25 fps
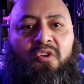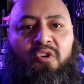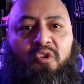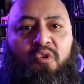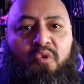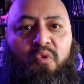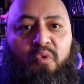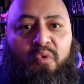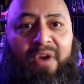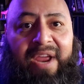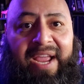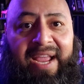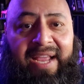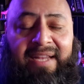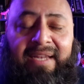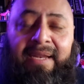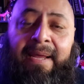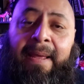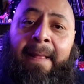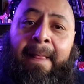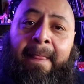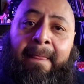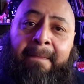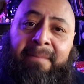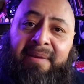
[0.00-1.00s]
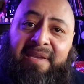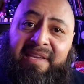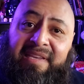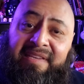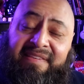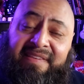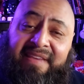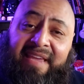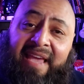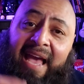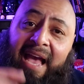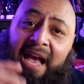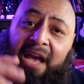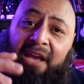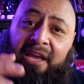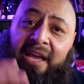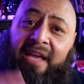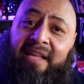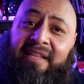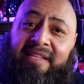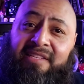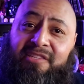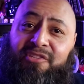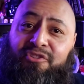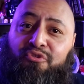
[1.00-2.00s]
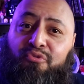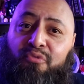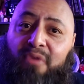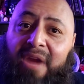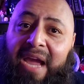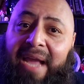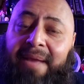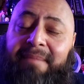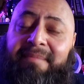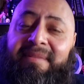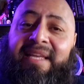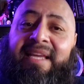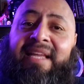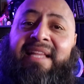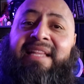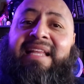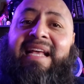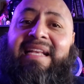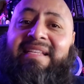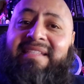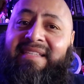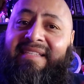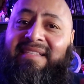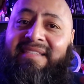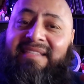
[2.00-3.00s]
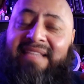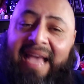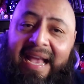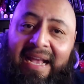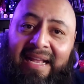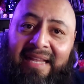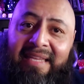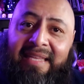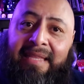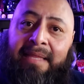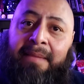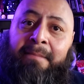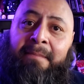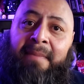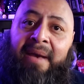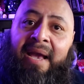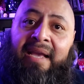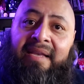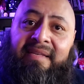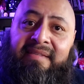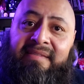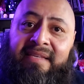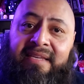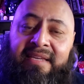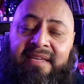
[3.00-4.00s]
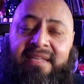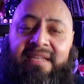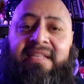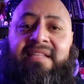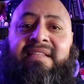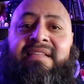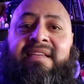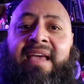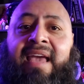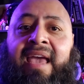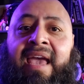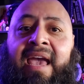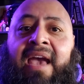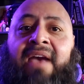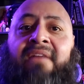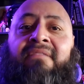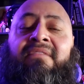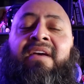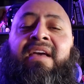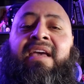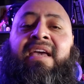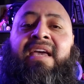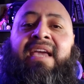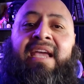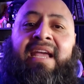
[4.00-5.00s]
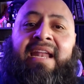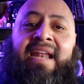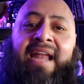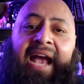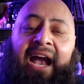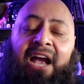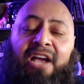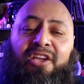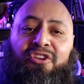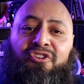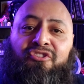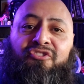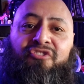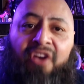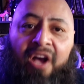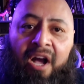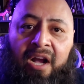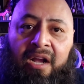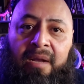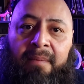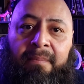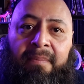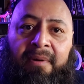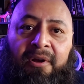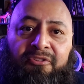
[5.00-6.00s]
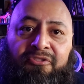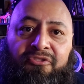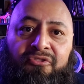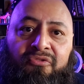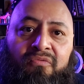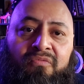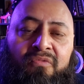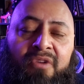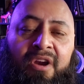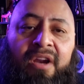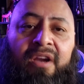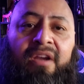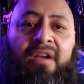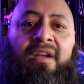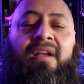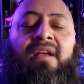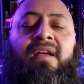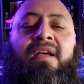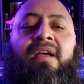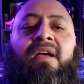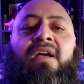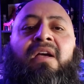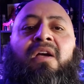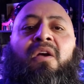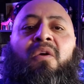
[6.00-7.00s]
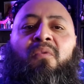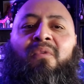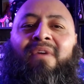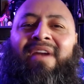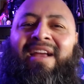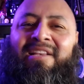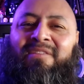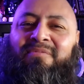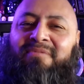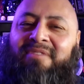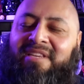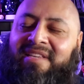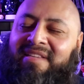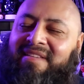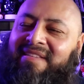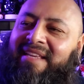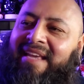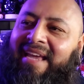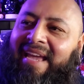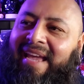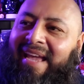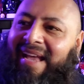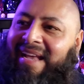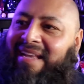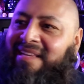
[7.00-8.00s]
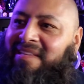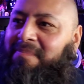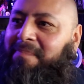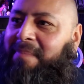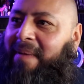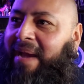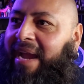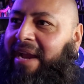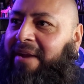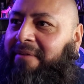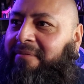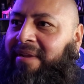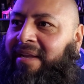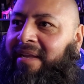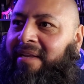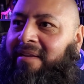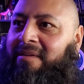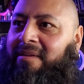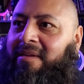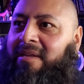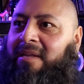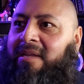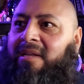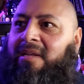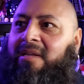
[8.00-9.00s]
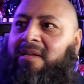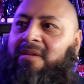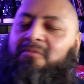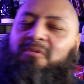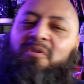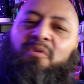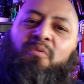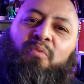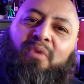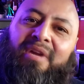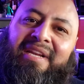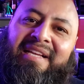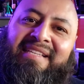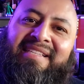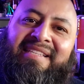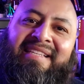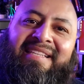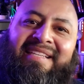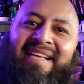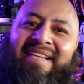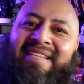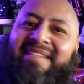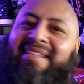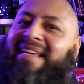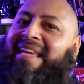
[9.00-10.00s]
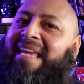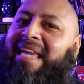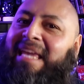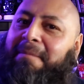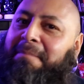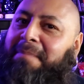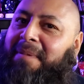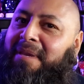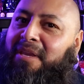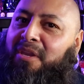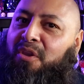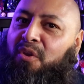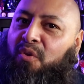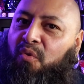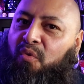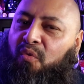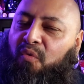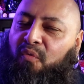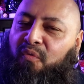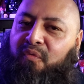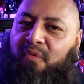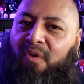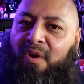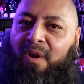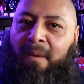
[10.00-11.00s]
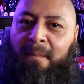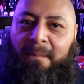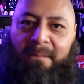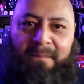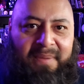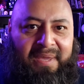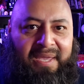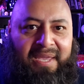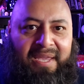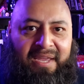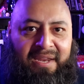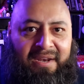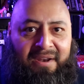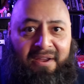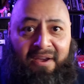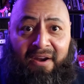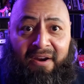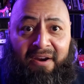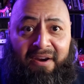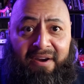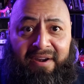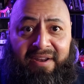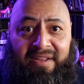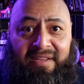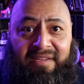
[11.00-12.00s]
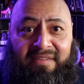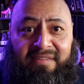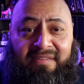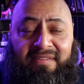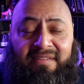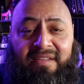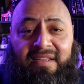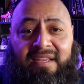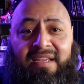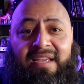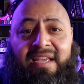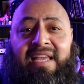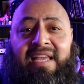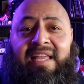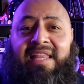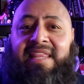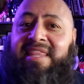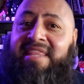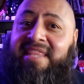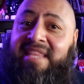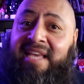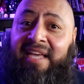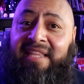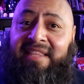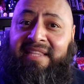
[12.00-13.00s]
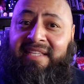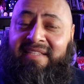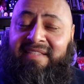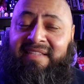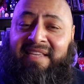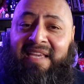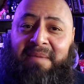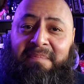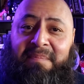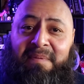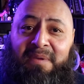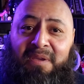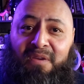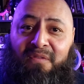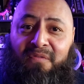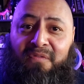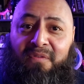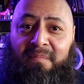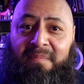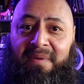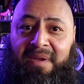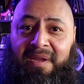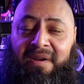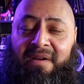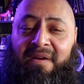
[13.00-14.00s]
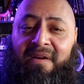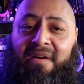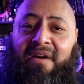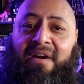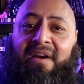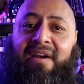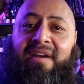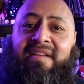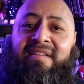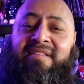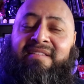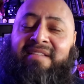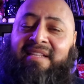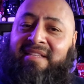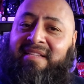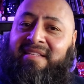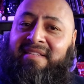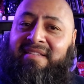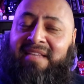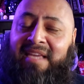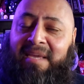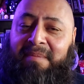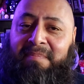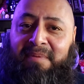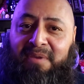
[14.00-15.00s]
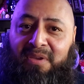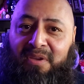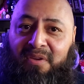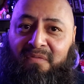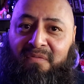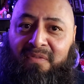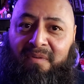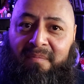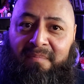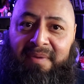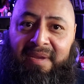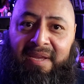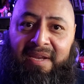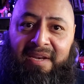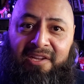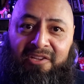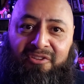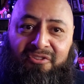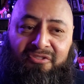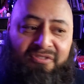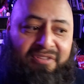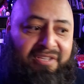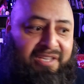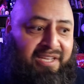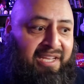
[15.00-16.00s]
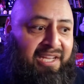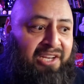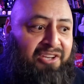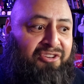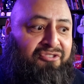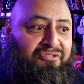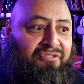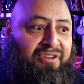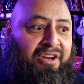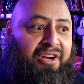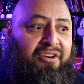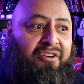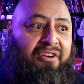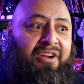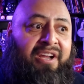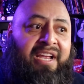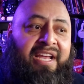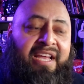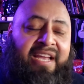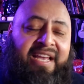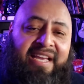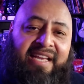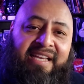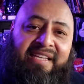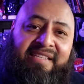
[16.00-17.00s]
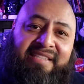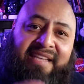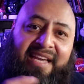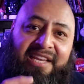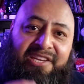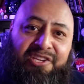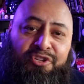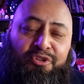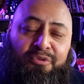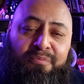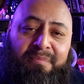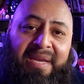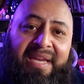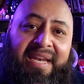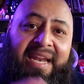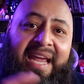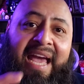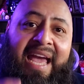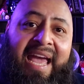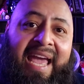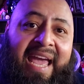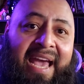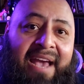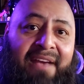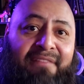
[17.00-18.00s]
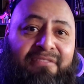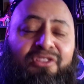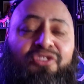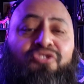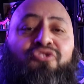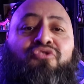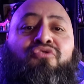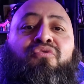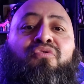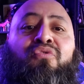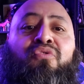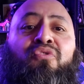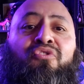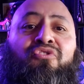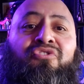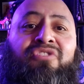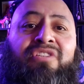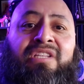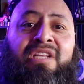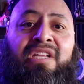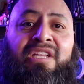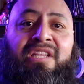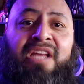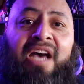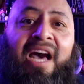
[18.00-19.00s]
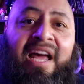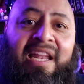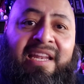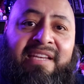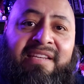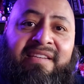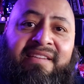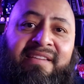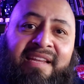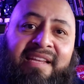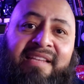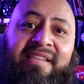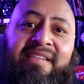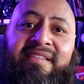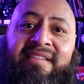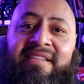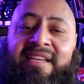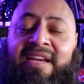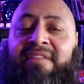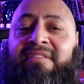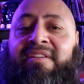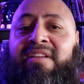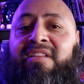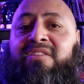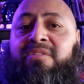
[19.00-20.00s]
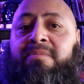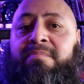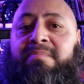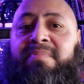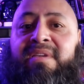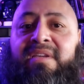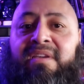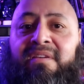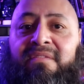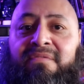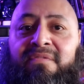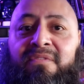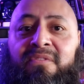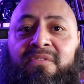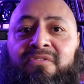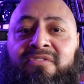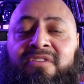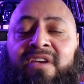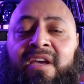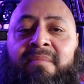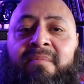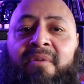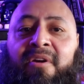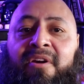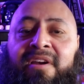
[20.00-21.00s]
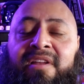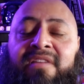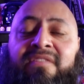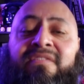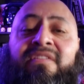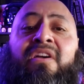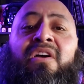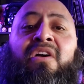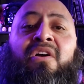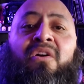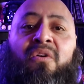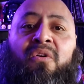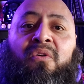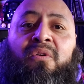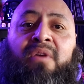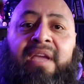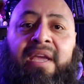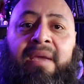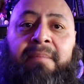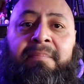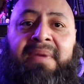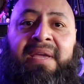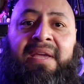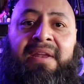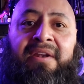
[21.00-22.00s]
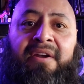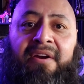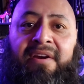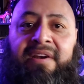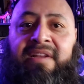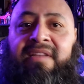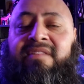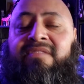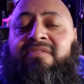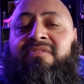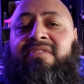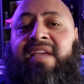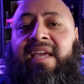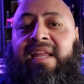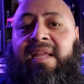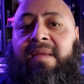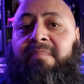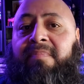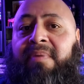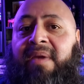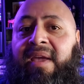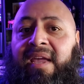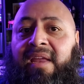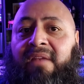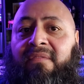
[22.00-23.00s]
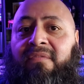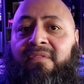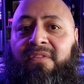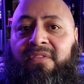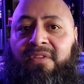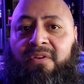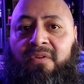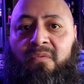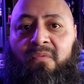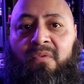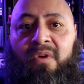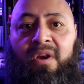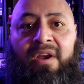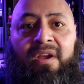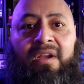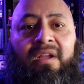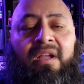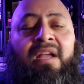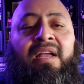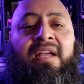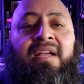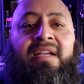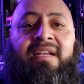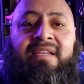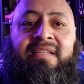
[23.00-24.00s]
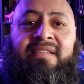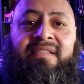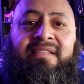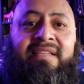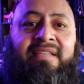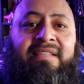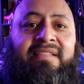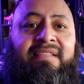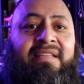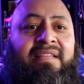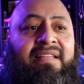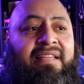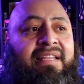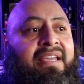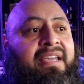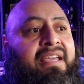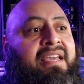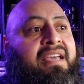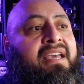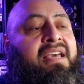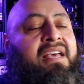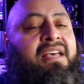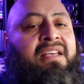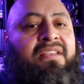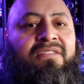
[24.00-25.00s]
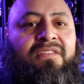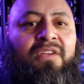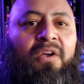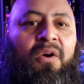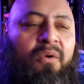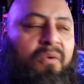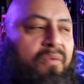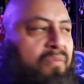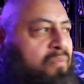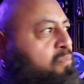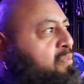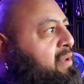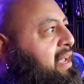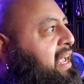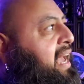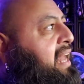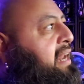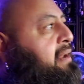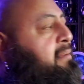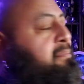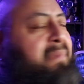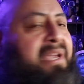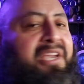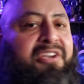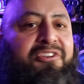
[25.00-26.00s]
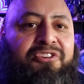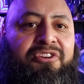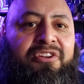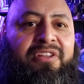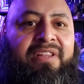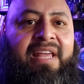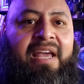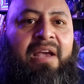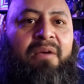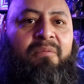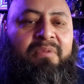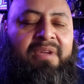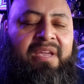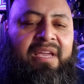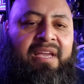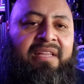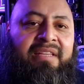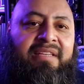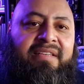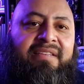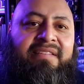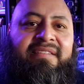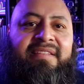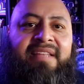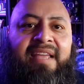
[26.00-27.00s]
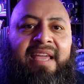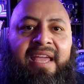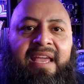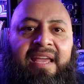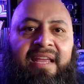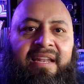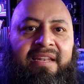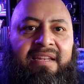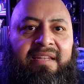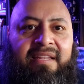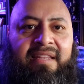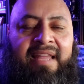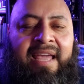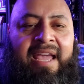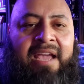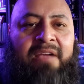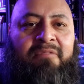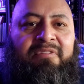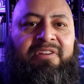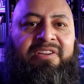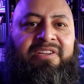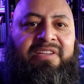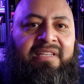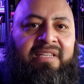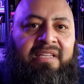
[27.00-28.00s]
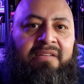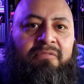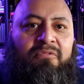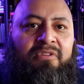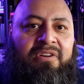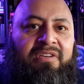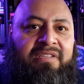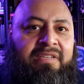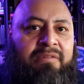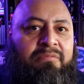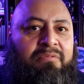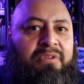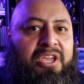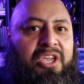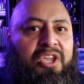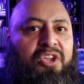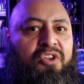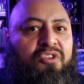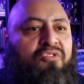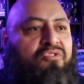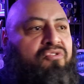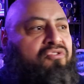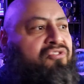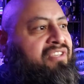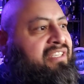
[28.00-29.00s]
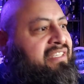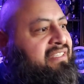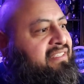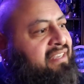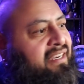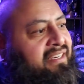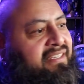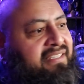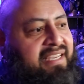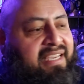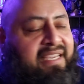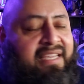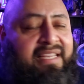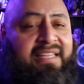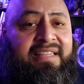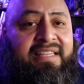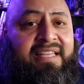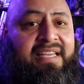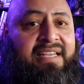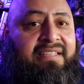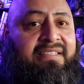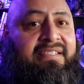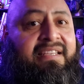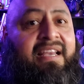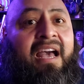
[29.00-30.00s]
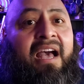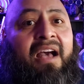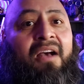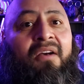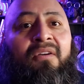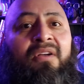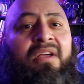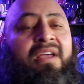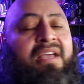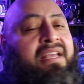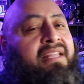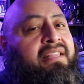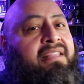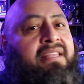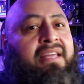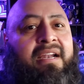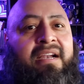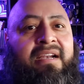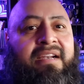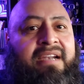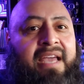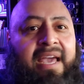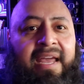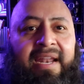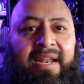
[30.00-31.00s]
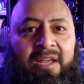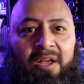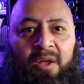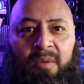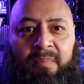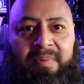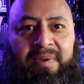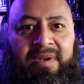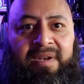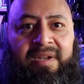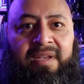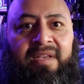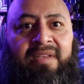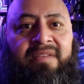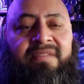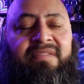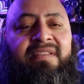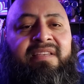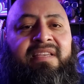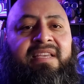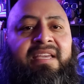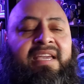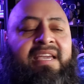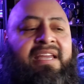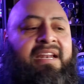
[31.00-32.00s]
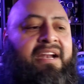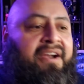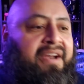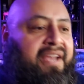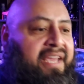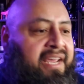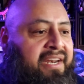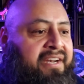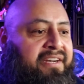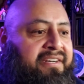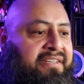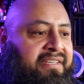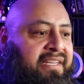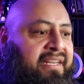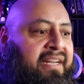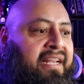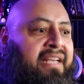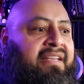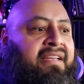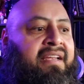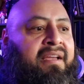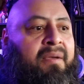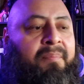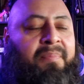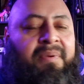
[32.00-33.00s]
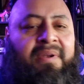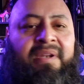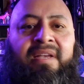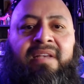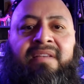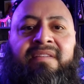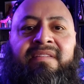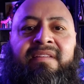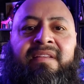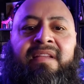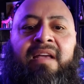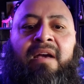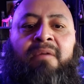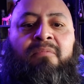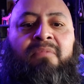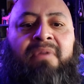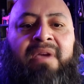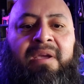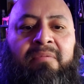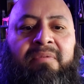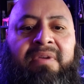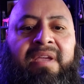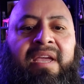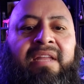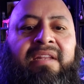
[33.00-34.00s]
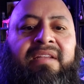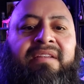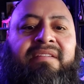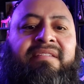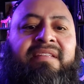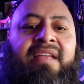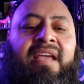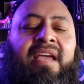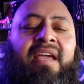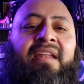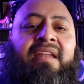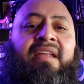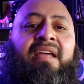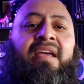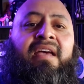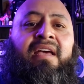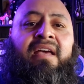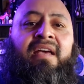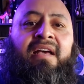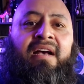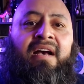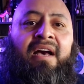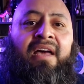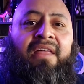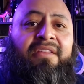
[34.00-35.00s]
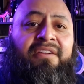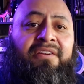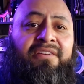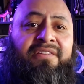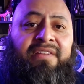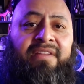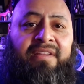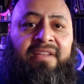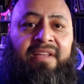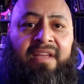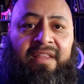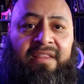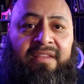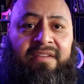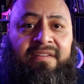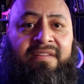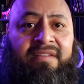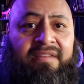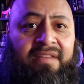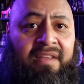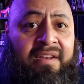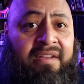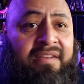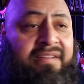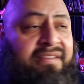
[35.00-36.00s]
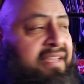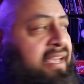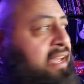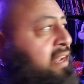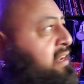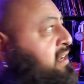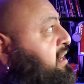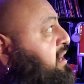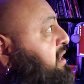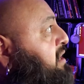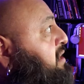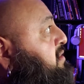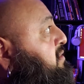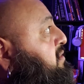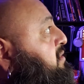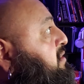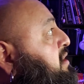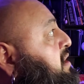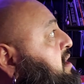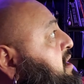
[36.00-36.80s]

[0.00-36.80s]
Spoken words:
Great. But you see how I described it? That's exactly the mindset you need to have and how you talk about your work. Whereas when you say aspiring, well, what is it that's keeping you from being an artist? Nothing's keeping you from being an artist. Nothing's keeping you from being a 2D illustrator. Is that you may not have the tools and the knowledge necessary to be a full-time artist or be an artist who's getting paid for their work consistently. So we got to make sure that we understand language and the words that we use and start taking things out that are not helping us in our energy, not helping us in the way we understand others and the others understand us.